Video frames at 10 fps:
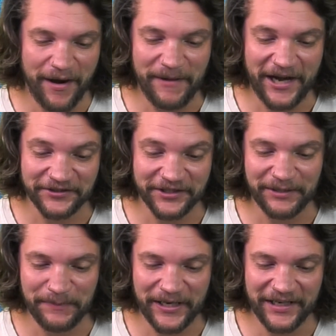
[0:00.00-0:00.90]
I'm actually
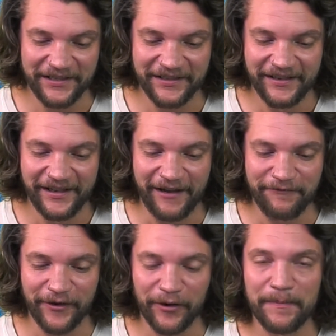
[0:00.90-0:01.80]
gonna pay a
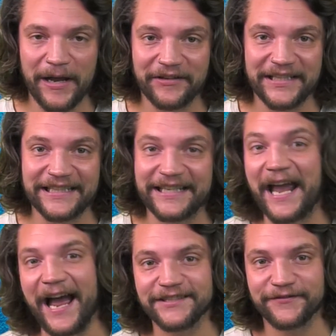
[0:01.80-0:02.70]
fair amount in
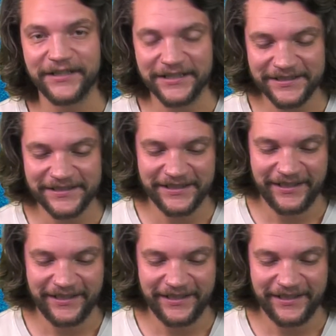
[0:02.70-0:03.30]
gas fees